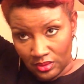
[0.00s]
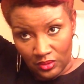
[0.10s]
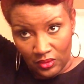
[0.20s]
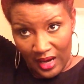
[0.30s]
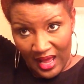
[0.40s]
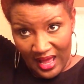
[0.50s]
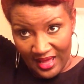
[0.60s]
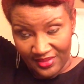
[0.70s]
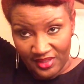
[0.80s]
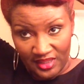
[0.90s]
or
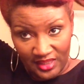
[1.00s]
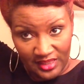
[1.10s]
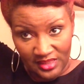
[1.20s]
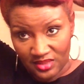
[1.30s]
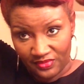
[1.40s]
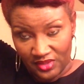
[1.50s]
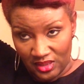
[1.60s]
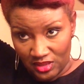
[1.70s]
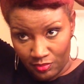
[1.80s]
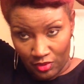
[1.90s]
hide the ends of
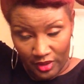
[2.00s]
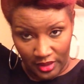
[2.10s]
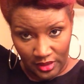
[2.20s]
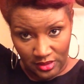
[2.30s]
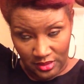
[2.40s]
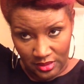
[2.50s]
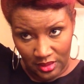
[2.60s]
these braids.